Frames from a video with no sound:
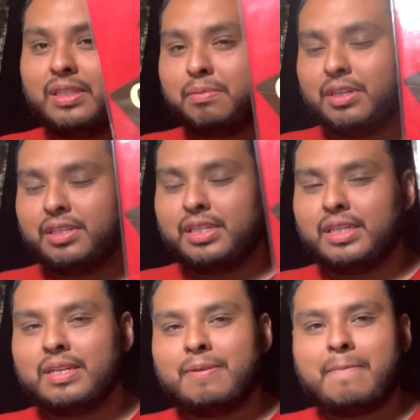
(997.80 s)
pressing,
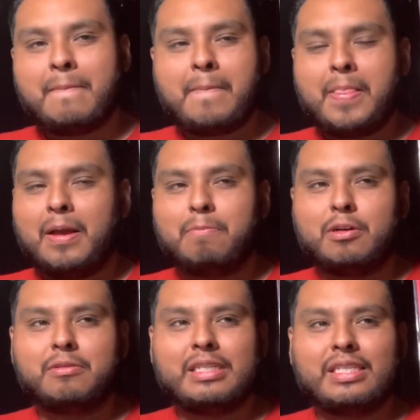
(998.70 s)
I'm
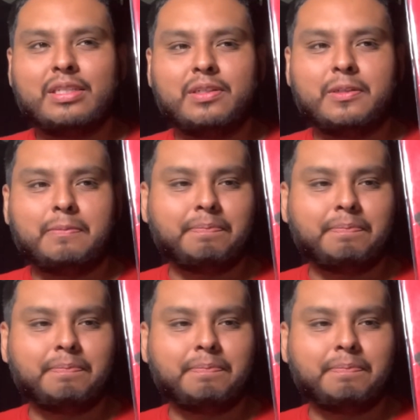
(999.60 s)
always, I'm